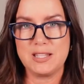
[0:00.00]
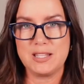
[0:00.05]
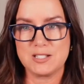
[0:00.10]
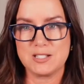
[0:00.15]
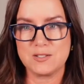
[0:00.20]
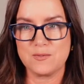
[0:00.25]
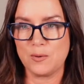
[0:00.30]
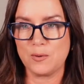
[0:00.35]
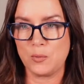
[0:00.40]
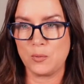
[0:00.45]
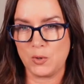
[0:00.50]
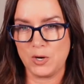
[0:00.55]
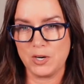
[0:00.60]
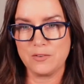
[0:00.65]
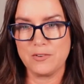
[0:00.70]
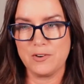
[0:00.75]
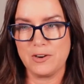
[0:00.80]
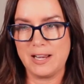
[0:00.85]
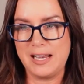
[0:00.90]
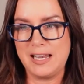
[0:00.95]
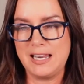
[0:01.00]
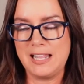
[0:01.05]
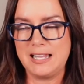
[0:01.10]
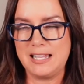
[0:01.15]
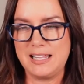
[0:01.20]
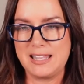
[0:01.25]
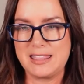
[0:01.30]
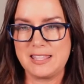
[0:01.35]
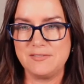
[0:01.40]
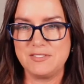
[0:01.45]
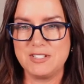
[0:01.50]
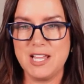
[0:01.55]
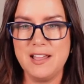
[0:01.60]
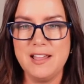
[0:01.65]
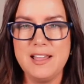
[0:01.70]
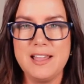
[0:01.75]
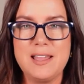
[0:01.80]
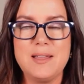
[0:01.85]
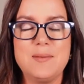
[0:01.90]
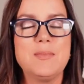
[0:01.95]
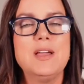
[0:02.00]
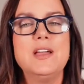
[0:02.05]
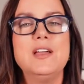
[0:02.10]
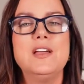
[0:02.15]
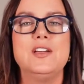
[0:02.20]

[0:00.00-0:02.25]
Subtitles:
this for work for any length of time,